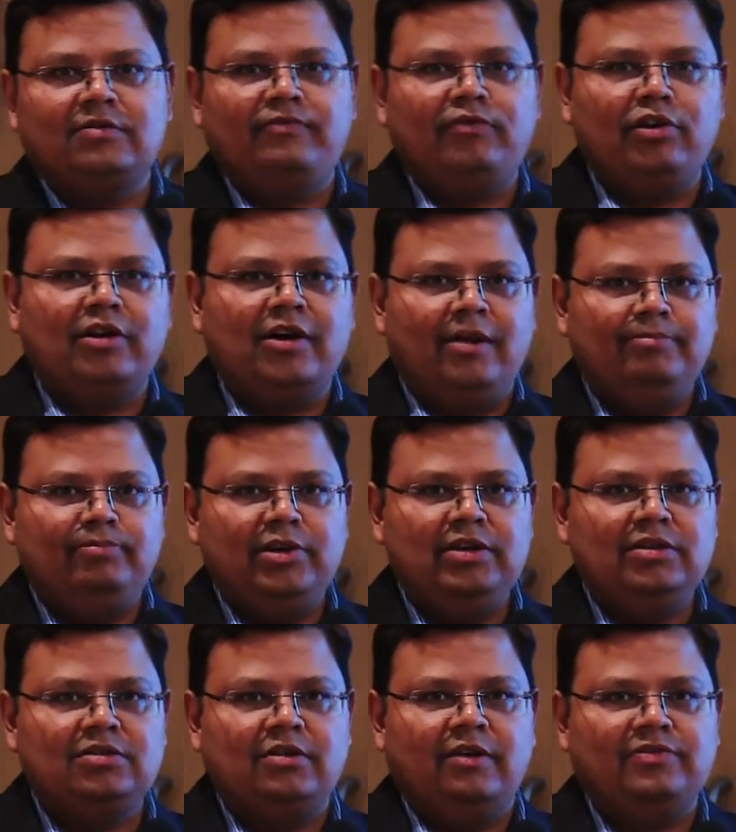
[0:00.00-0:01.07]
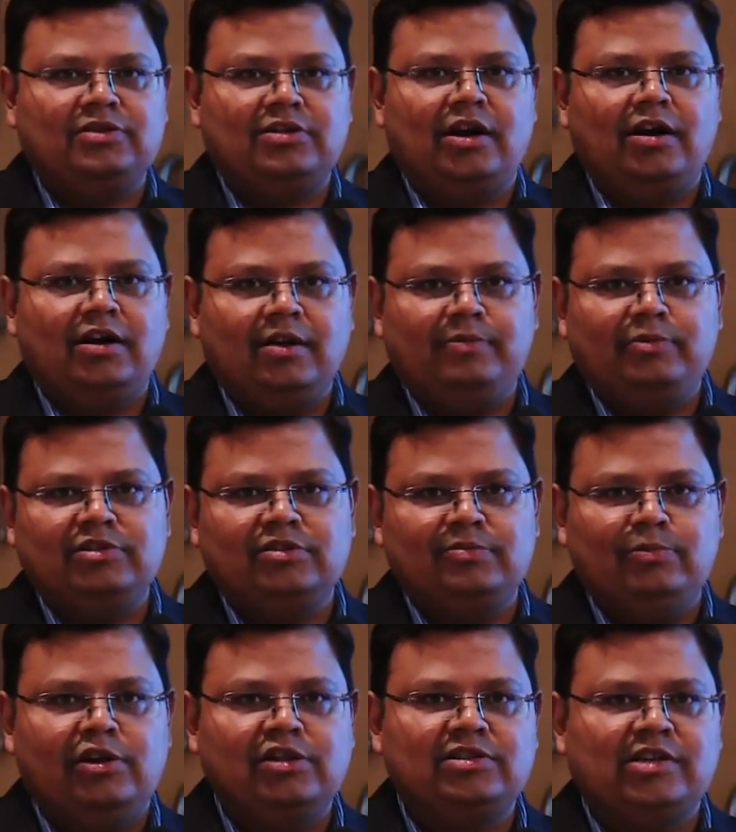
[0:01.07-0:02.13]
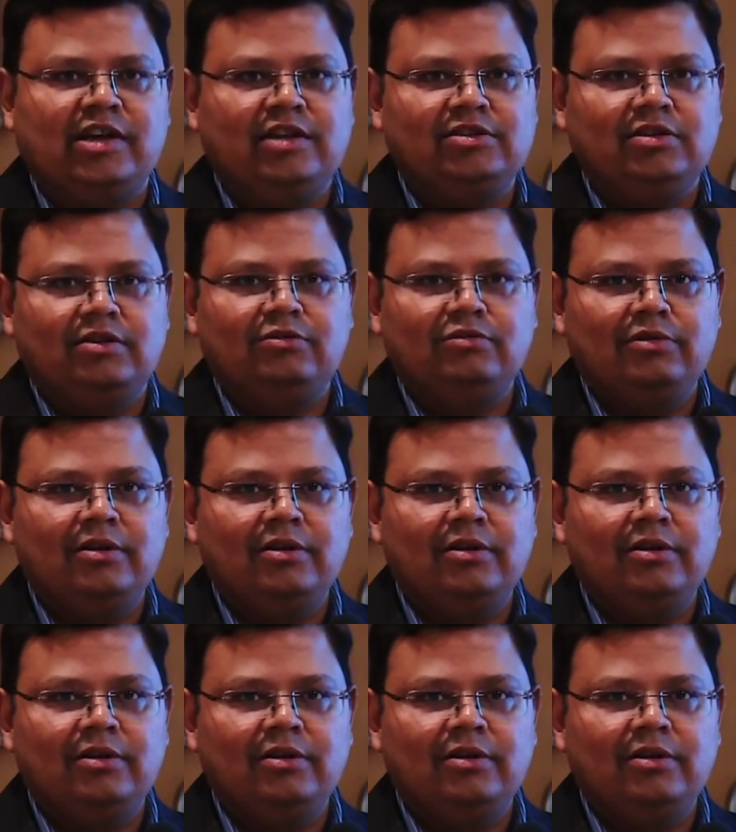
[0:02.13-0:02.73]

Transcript: companies of startup or small stature